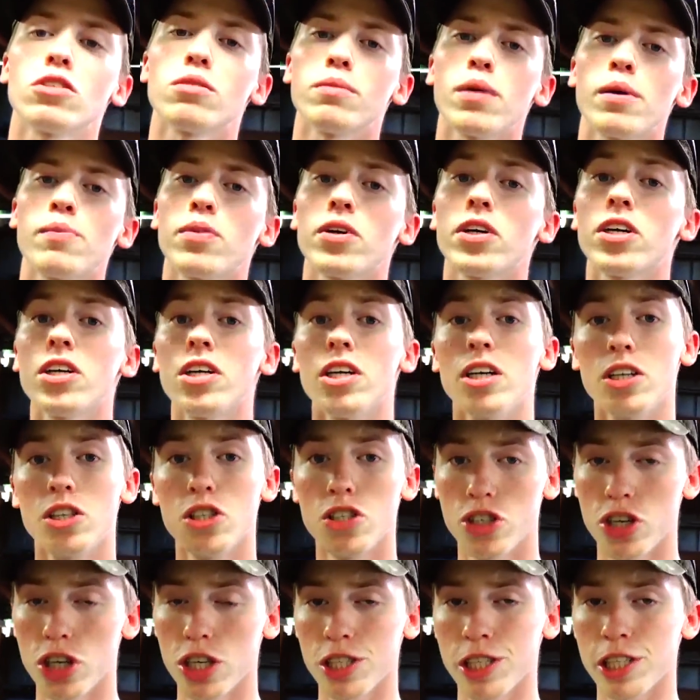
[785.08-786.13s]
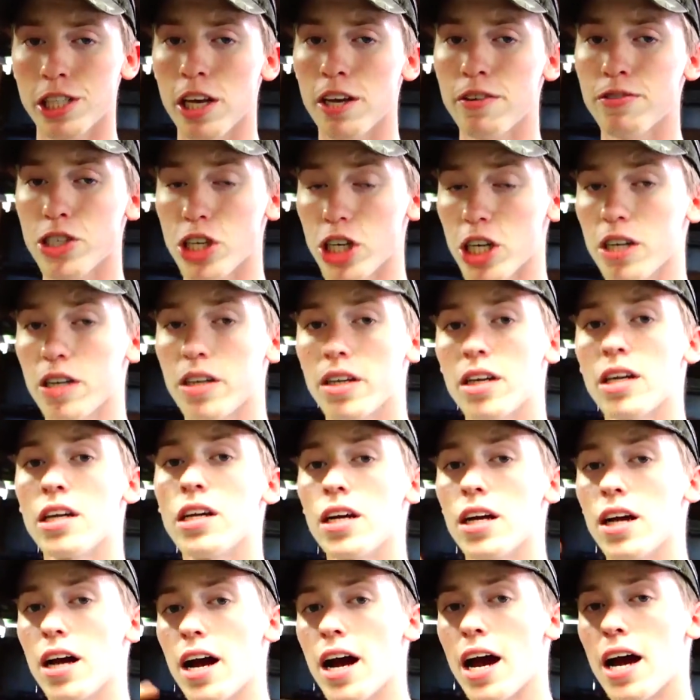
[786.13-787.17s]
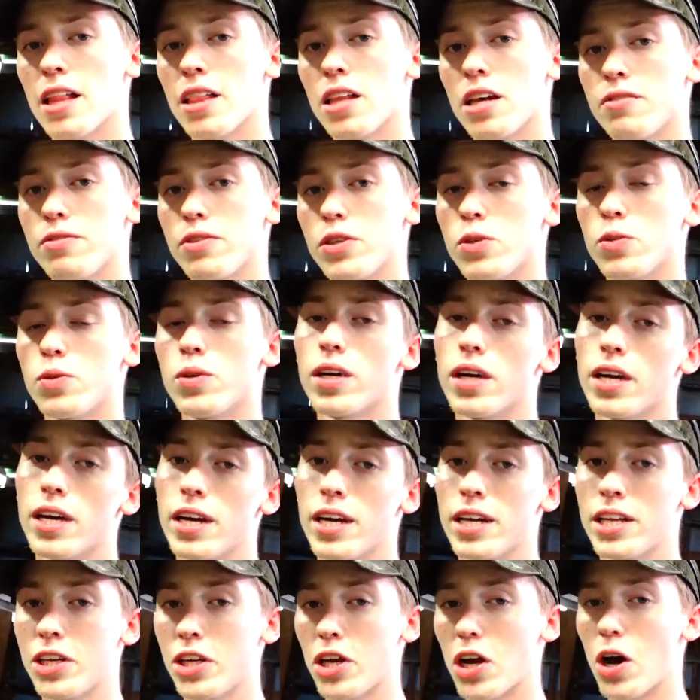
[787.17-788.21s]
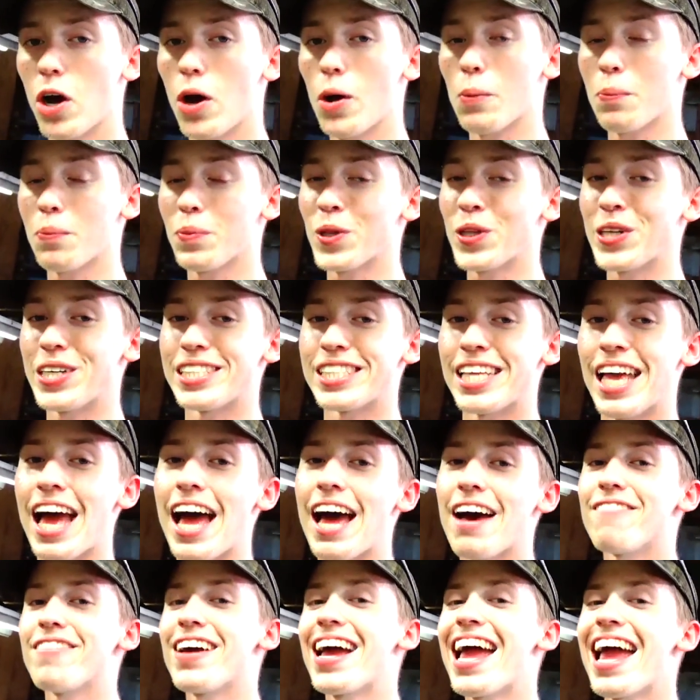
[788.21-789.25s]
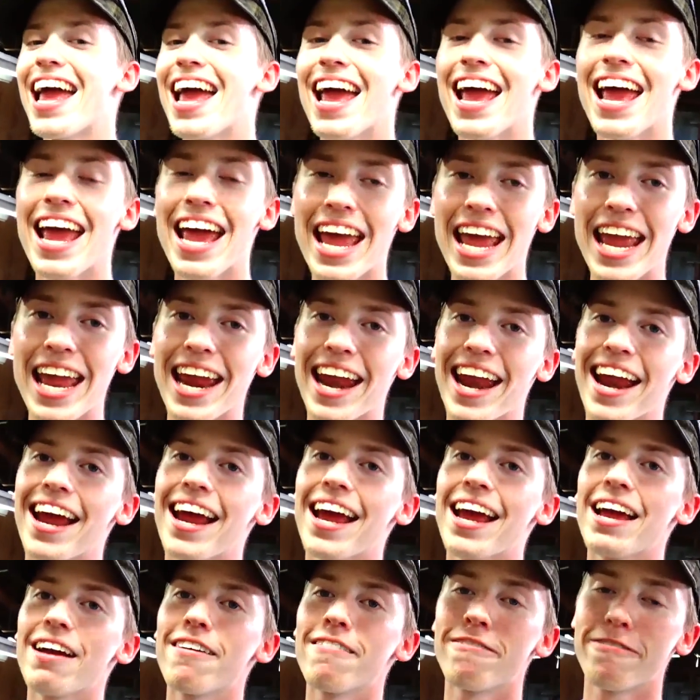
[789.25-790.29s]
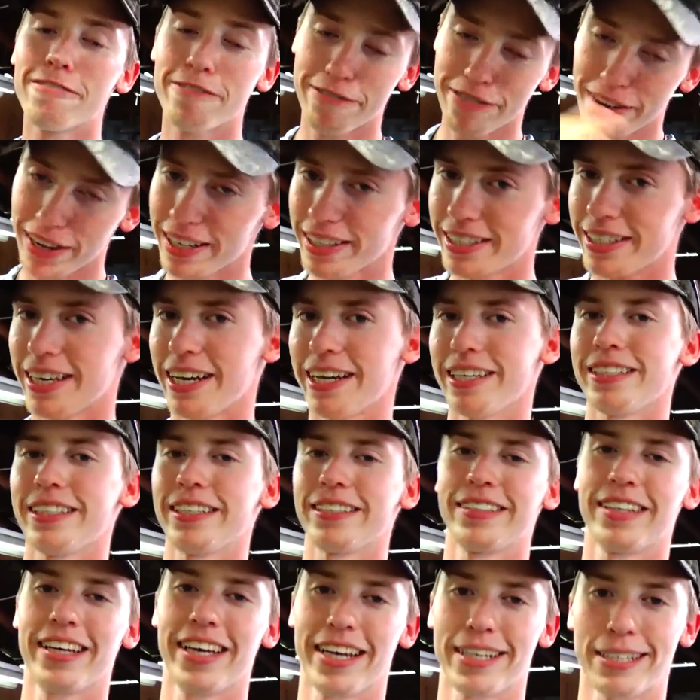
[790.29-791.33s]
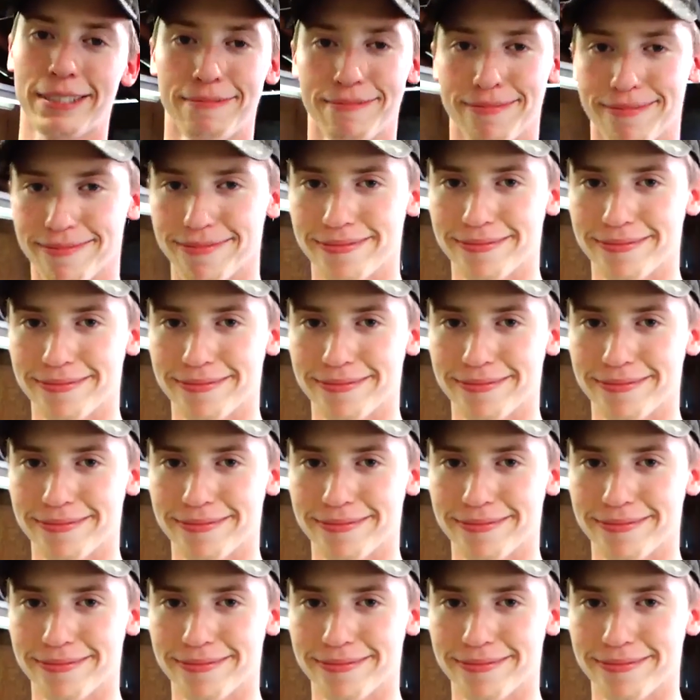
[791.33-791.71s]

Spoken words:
remember, Jesus loves you, I love you, and y'all, please have a fantastic day.